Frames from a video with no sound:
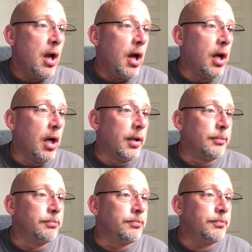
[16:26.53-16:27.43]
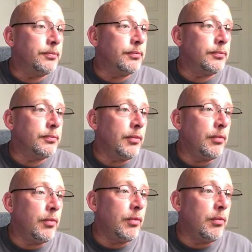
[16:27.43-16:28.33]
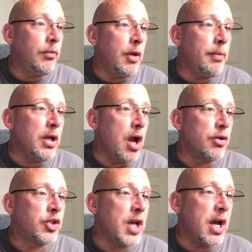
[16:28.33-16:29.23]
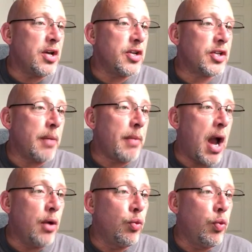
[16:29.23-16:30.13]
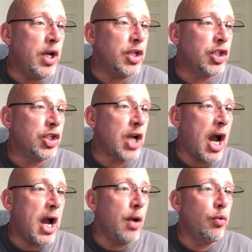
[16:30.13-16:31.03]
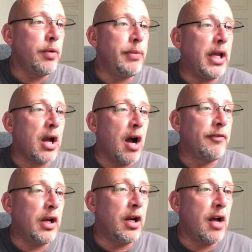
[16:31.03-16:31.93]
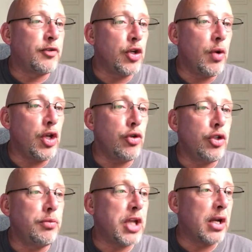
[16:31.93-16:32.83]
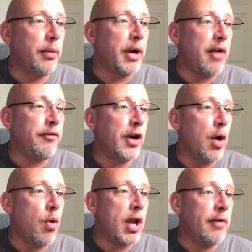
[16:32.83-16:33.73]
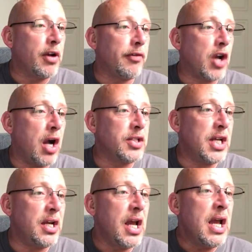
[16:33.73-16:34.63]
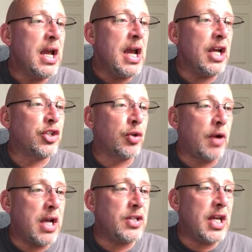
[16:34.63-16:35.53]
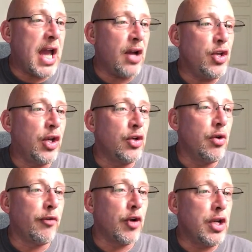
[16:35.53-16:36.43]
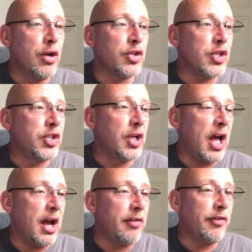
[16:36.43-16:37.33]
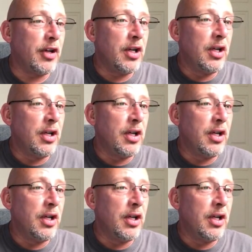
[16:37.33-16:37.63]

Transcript: Um, Emilio says, um, I wish I would be confident enough to do a YouTube channel, but I fear I won't have enough content. It's crazy how you can do it for years and still have